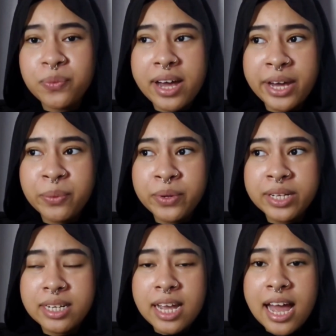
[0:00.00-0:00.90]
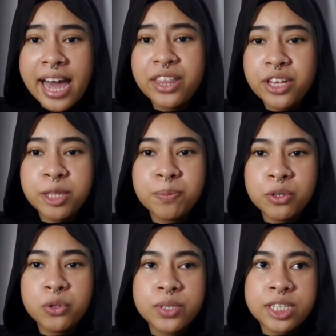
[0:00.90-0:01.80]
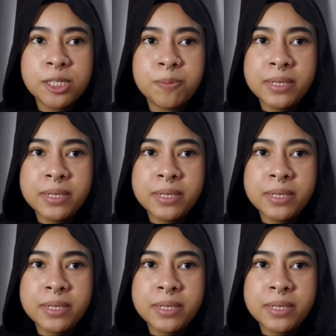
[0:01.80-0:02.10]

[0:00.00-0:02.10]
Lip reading: the book would just